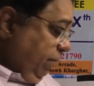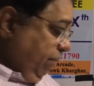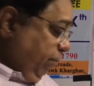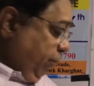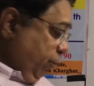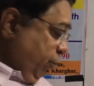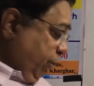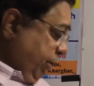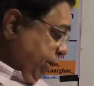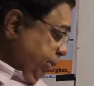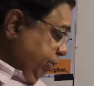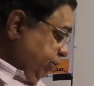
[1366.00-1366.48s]

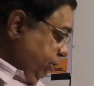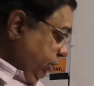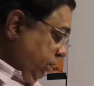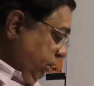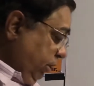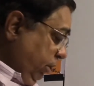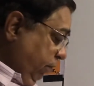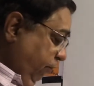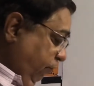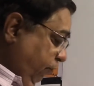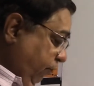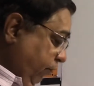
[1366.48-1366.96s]
potential
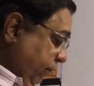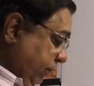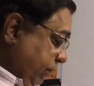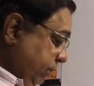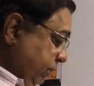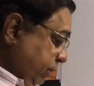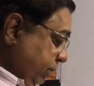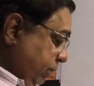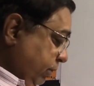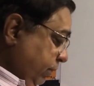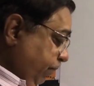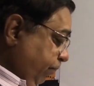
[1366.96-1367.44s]

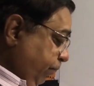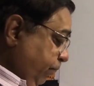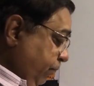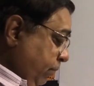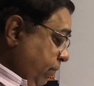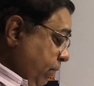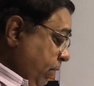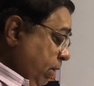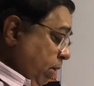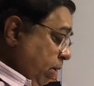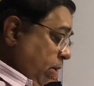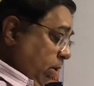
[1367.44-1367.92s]
difference
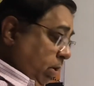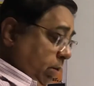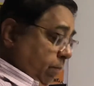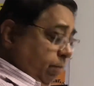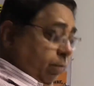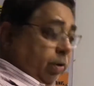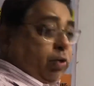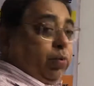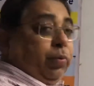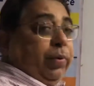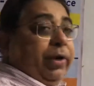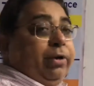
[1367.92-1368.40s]

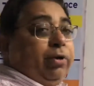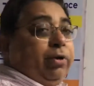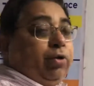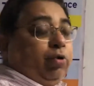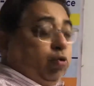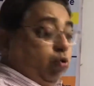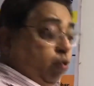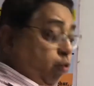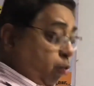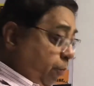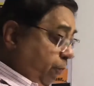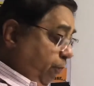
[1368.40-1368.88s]
between
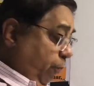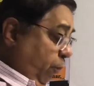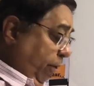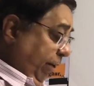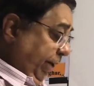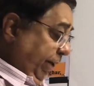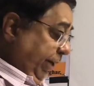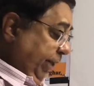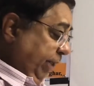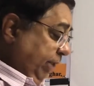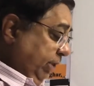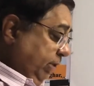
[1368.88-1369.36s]
2
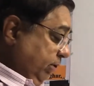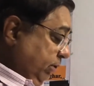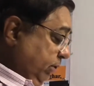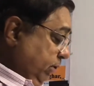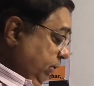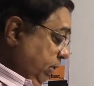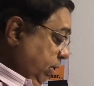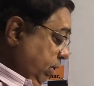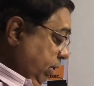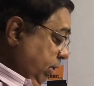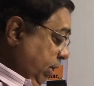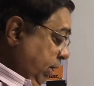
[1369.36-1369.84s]
points
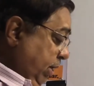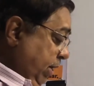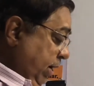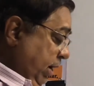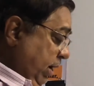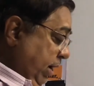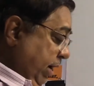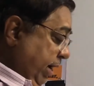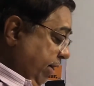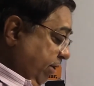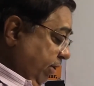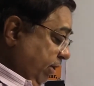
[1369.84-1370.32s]
in an
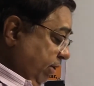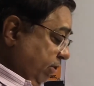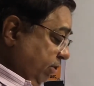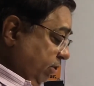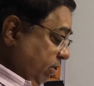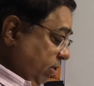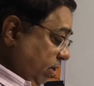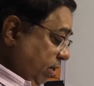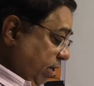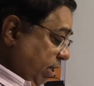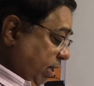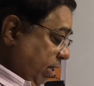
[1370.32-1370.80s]
electric
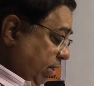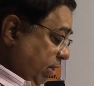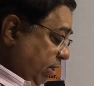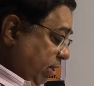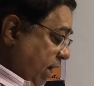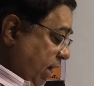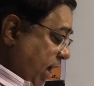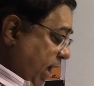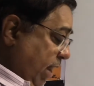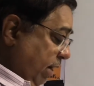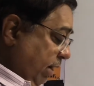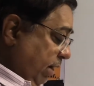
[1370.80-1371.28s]
circuit
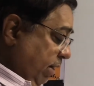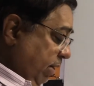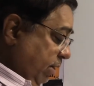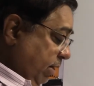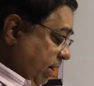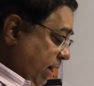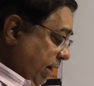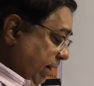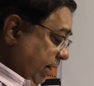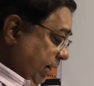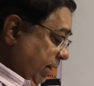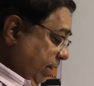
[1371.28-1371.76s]
carrying
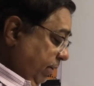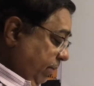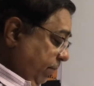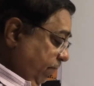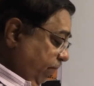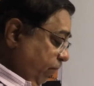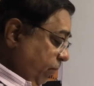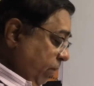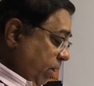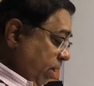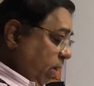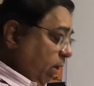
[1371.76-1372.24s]
current
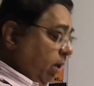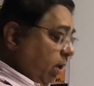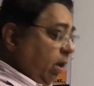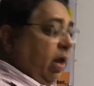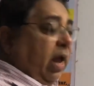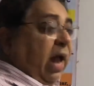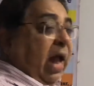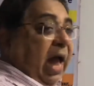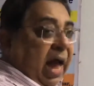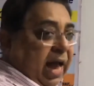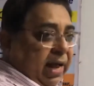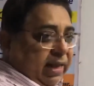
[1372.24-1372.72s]

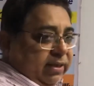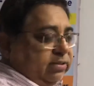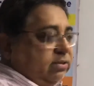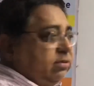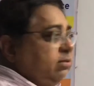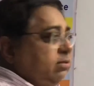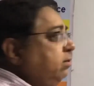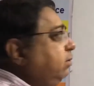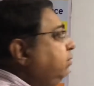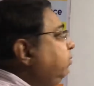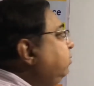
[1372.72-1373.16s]
as